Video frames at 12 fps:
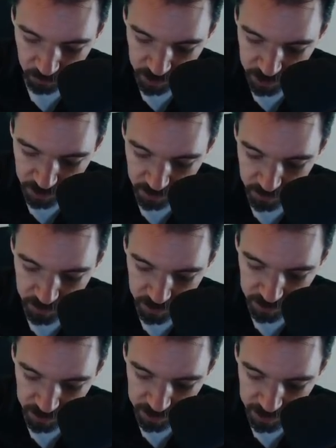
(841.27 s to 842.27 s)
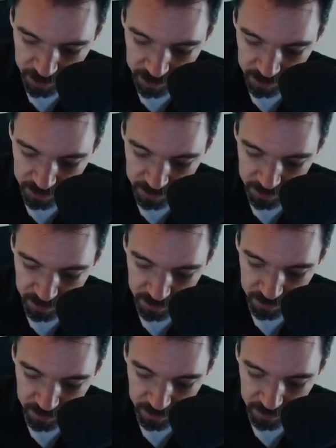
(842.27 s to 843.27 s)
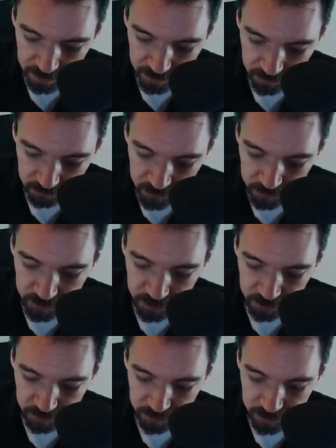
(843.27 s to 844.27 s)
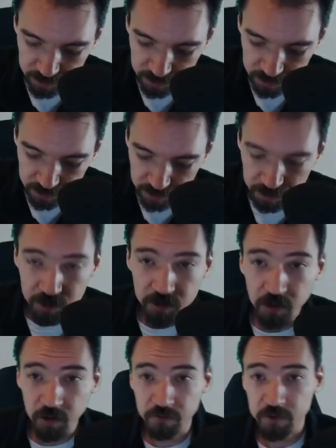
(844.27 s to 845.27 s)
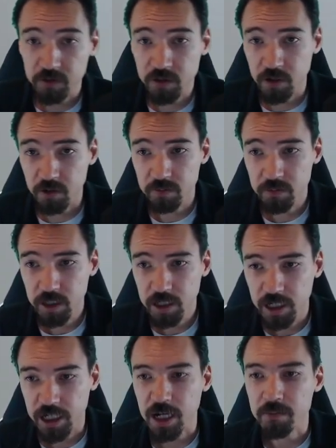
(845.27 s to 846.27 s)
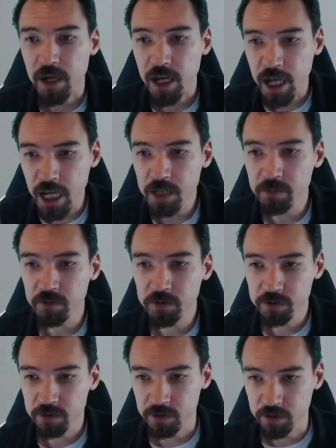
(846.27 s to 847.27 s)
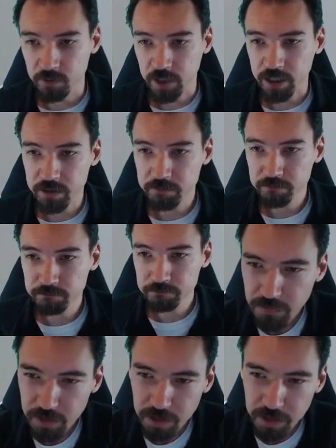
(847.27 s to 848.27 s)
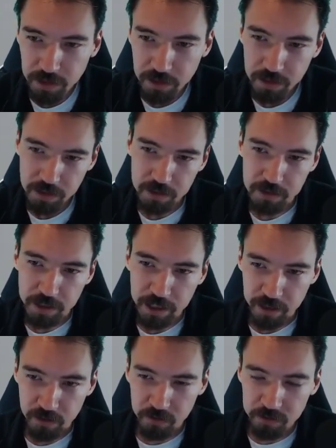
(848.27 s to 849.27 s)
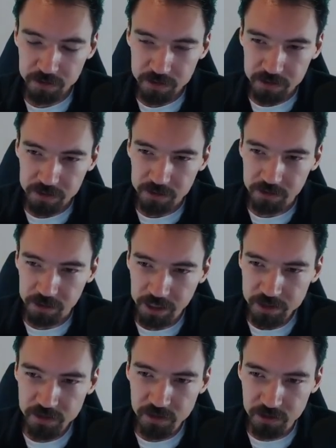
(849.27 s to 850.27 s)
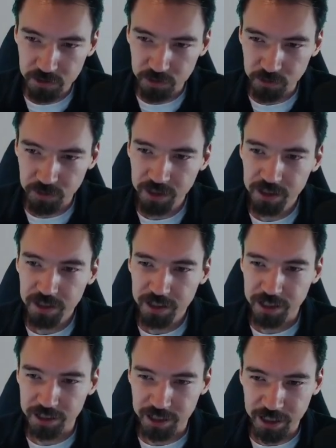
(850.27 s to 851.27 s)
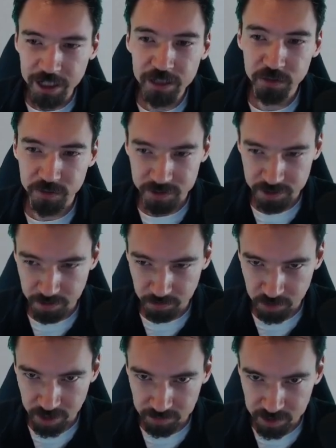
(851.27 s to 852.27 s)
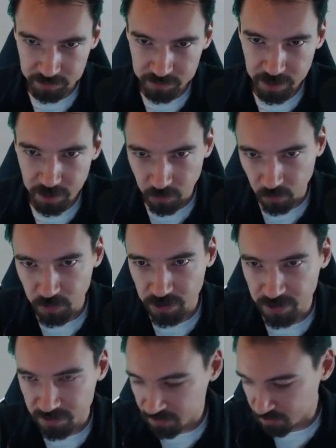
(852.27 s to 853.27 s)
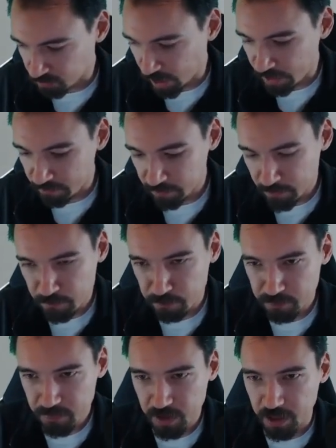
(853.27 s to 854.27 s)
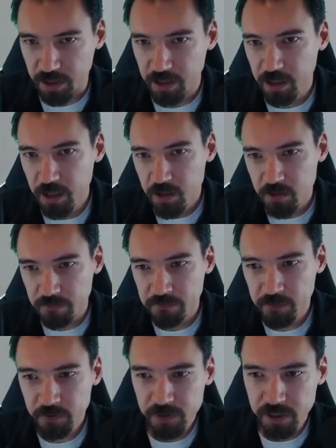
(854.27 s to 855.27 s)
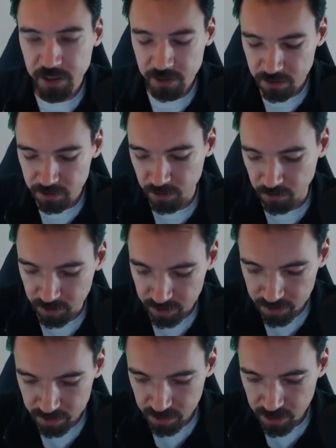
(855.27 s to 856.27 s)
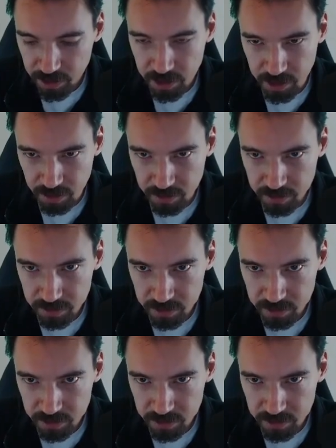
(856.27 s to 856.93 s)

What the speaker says: know that that is root 2 over 2. And I'm able to do that. Now, let's do an interesting problem with this graph. Okay. So first thing to notice, here